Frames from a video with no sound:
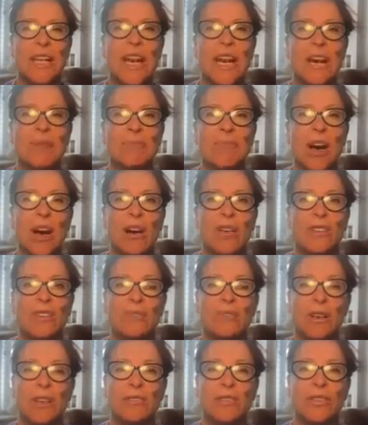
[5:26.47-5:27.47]

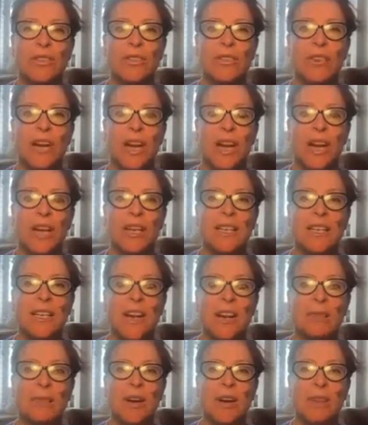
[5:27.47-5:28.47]
Ask one of
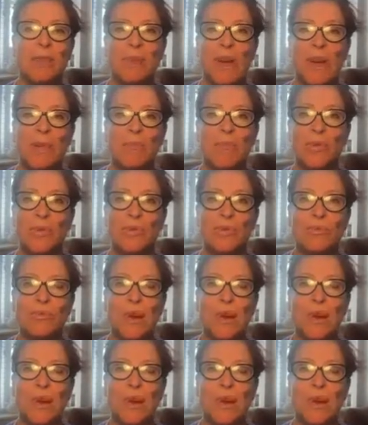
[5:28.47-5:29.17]
the people,